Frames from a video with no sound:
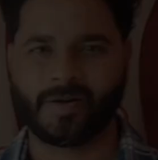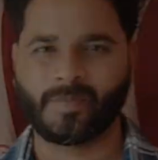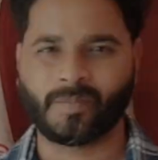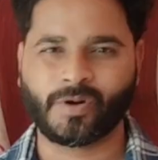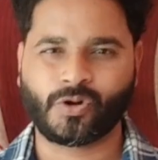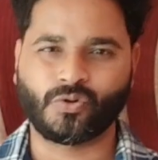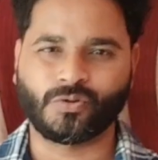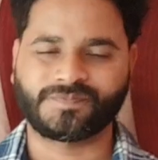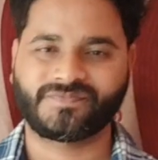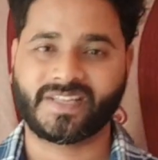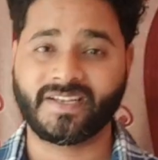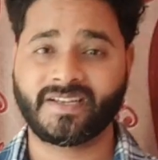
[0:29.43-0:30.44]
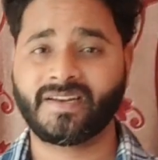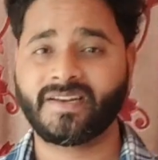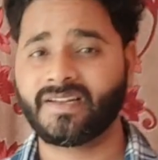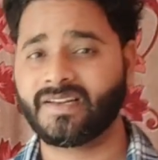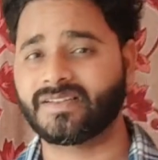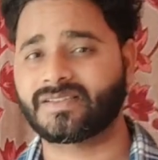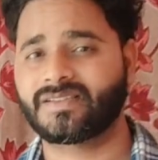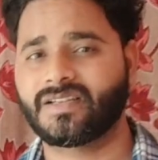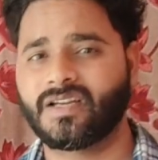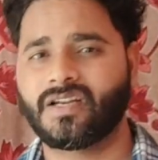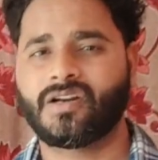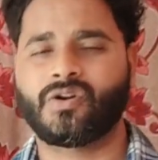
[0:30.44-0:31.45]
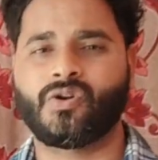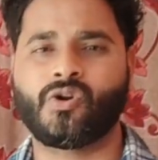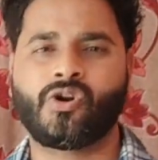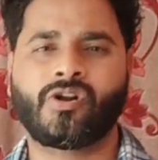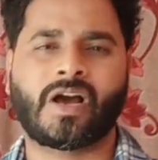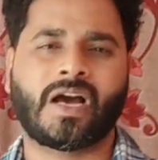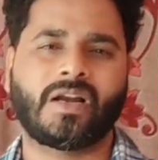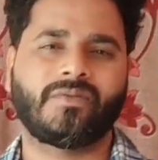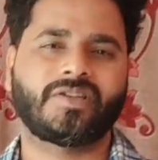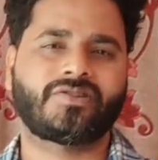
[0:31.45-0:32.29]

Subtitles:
Tip number 2. Think in English. Don't always